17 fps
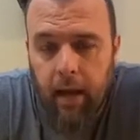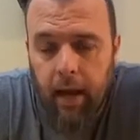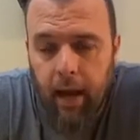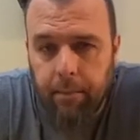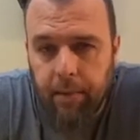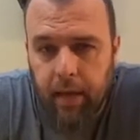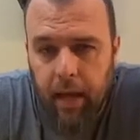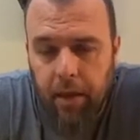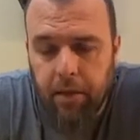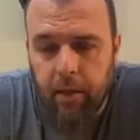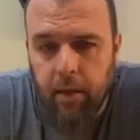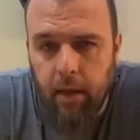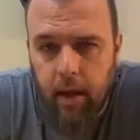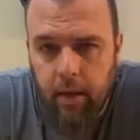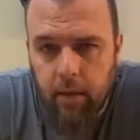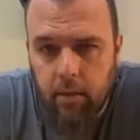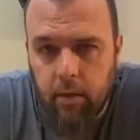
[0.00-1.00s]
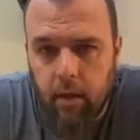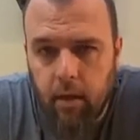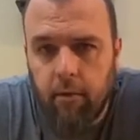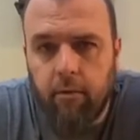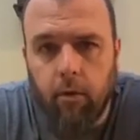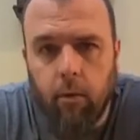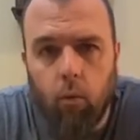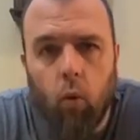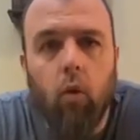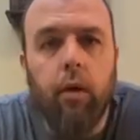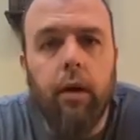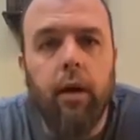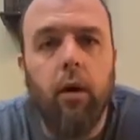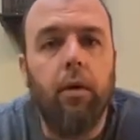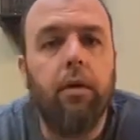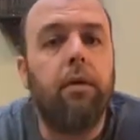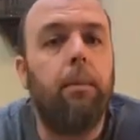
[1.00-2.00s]
I'm Nathan Lusk from
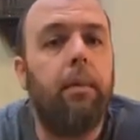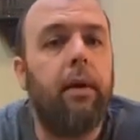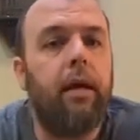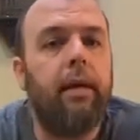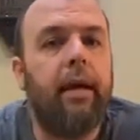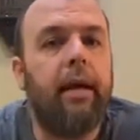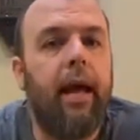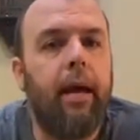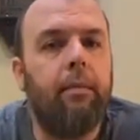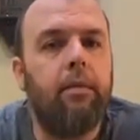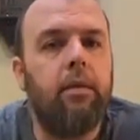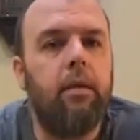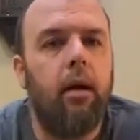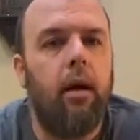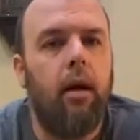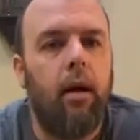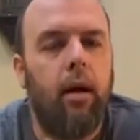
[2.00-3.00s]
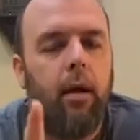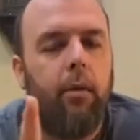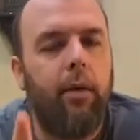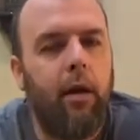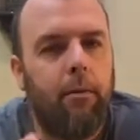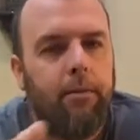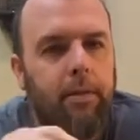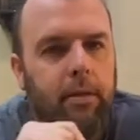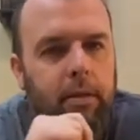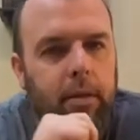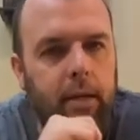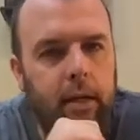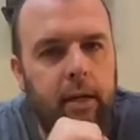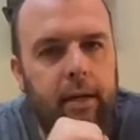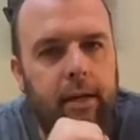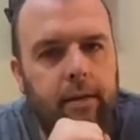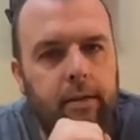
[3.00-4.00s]
Warrior with a Pen Games, and we hope to see
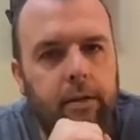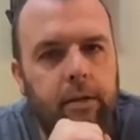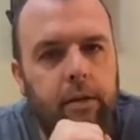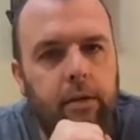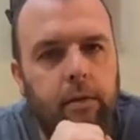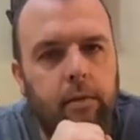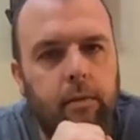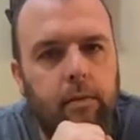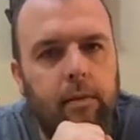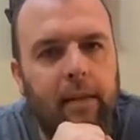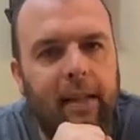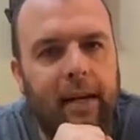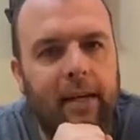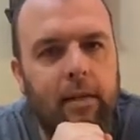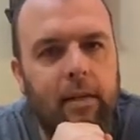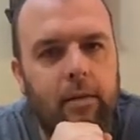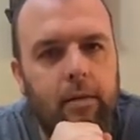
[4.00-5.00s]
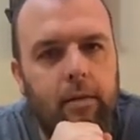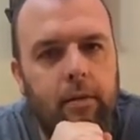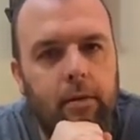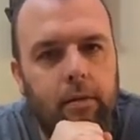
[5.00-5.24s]
you again soon. Thanks.